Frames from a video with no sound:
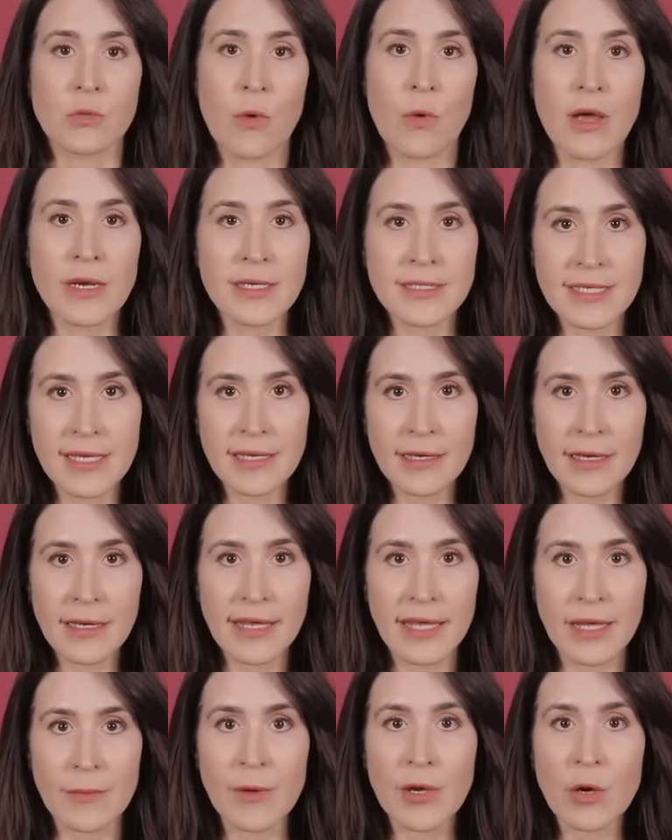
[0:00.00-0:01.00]
Ron and Tina
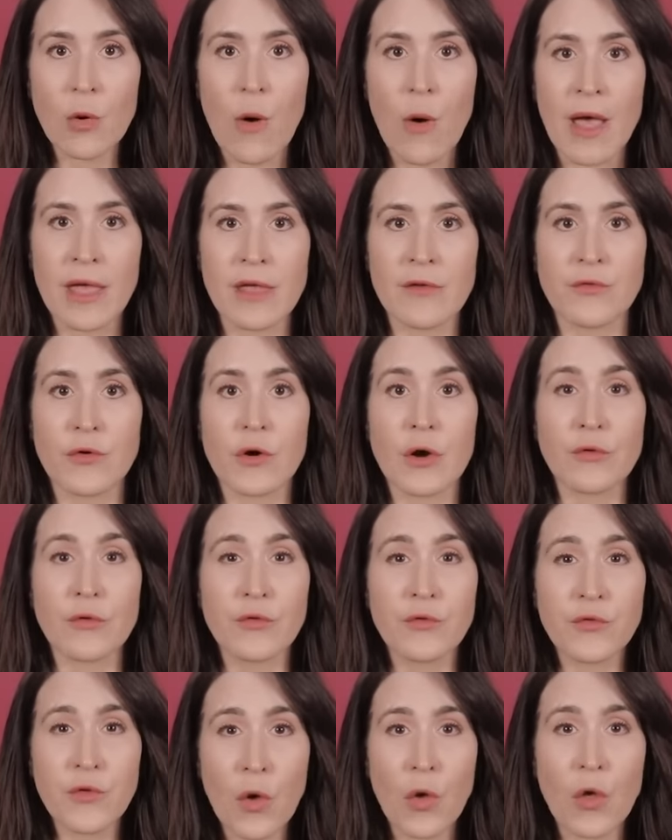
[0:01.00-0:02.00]
keep it quiet for a
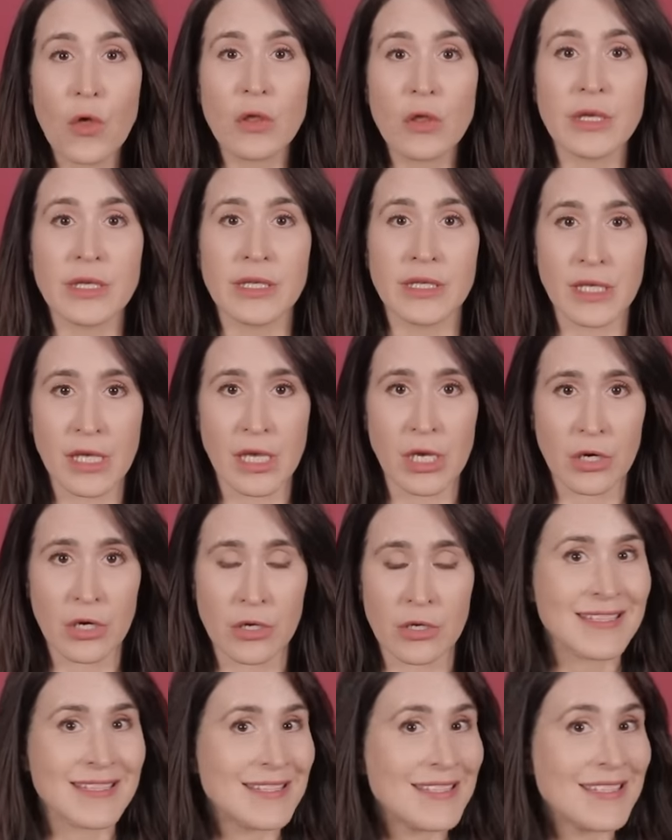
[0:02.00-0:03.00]
full
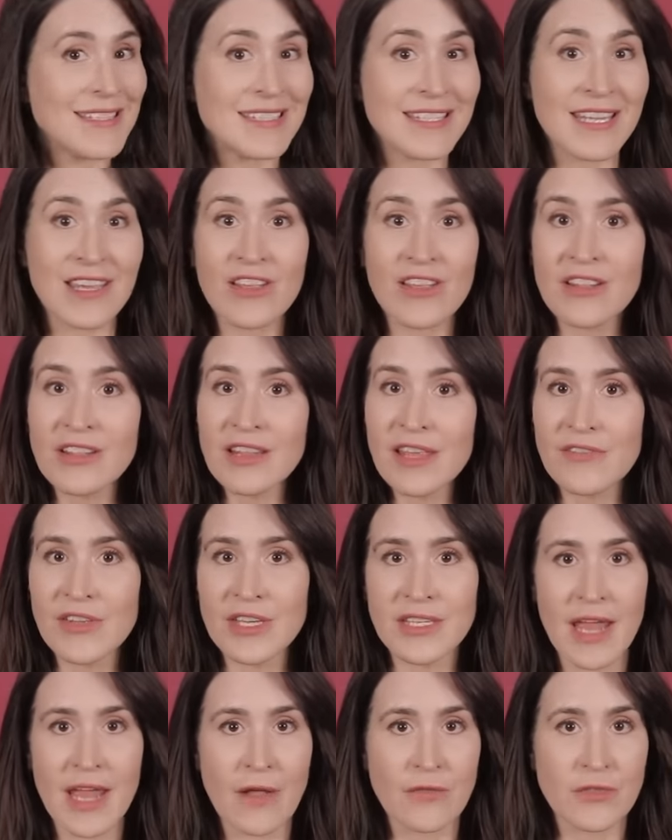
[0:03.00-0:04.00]
year, still
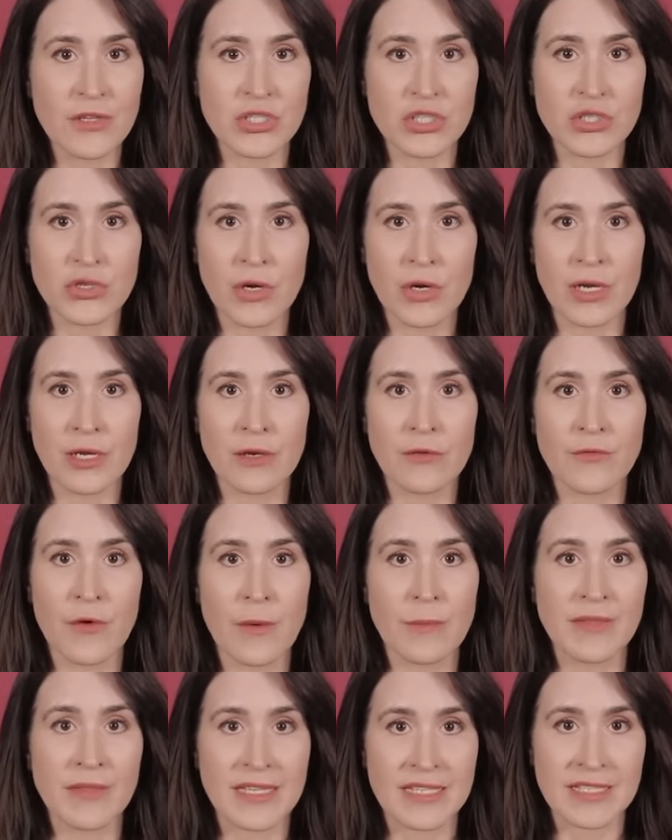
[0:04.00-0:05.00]
living down the street
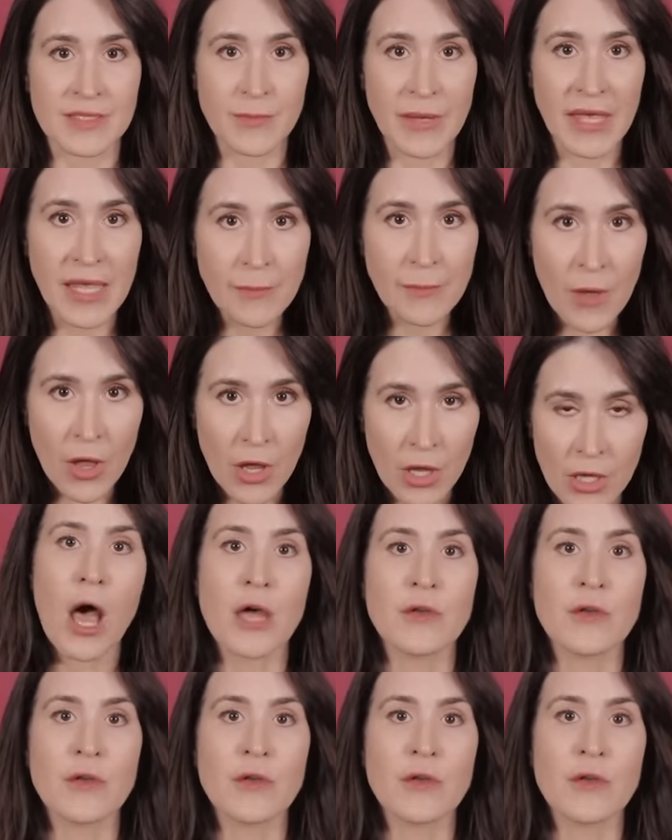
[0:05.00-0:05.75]
from these people.